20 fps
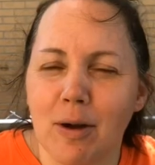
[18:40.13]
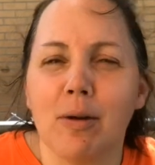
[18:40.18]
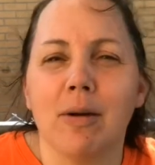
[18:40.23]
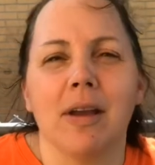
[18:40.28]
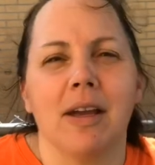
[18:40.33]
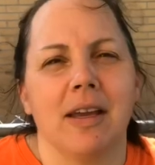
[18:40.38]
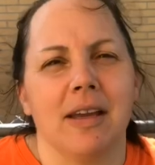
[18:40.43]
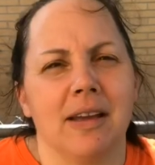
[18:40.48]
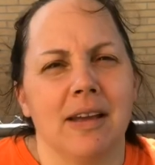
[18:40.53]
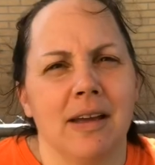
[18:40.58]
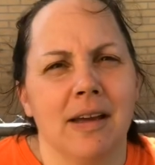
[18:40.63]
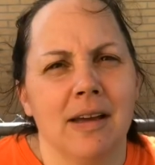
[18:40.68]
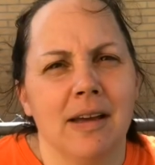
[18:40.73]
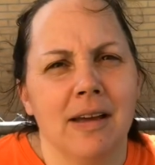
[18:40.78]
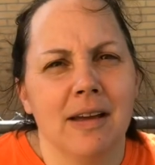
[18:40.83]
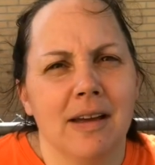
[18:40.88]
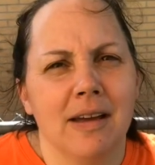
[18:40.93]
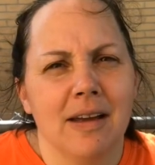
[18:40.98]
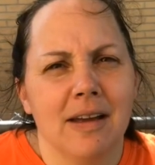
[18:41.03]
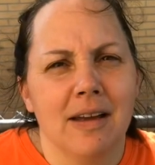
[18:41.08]
Okay.
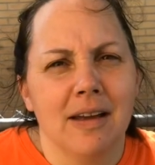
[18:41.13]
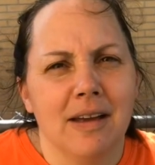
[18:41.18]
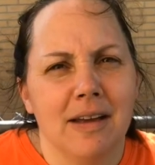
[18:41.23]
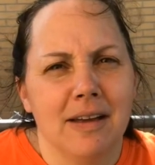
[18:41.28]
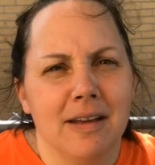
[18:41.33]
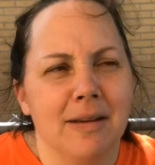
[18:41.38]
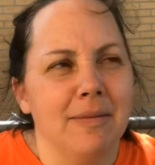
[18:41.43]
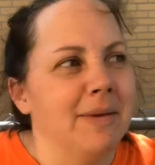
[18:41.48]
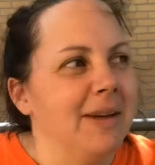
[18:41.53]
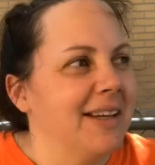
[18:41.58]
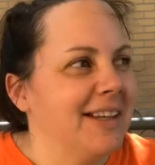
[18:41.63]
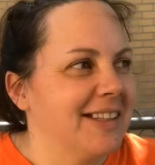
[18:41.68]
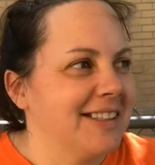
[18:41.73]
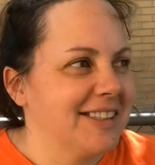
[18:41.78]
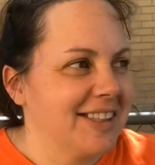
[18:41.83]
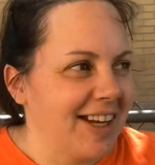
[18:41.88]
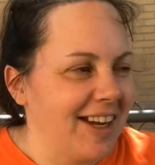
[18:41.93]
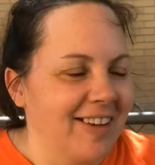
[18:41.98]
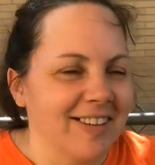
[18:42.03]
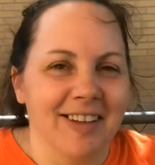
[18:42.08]
you make it
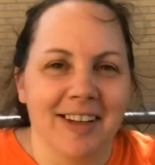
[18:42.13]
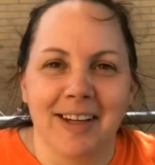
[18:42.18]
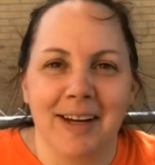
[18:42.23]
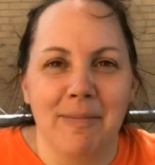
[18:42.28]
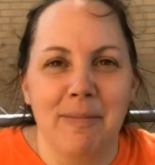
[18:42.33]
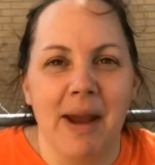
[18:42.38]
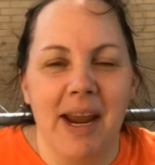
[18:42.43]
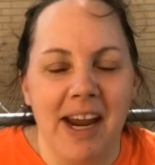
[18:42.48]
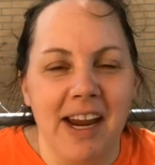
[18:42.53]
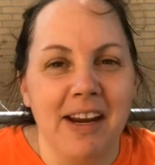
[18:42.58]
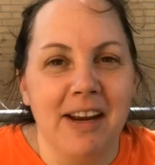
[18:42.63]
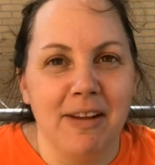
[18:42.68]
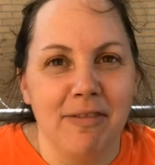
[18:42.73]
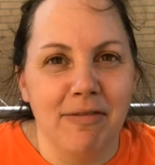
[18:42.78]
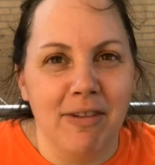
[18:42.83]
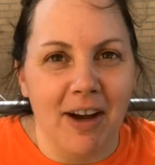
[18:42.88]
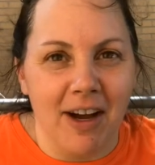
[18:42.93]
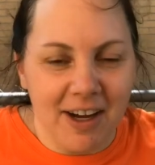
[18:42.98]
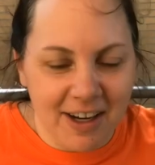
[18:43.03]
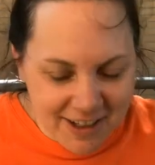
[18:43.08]
sound like I'm 80,
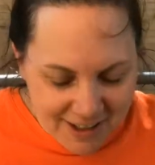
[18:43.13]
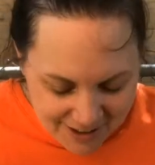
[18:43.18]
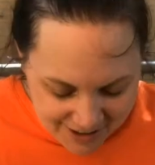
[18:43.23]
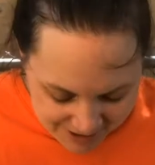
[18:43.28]
fuck.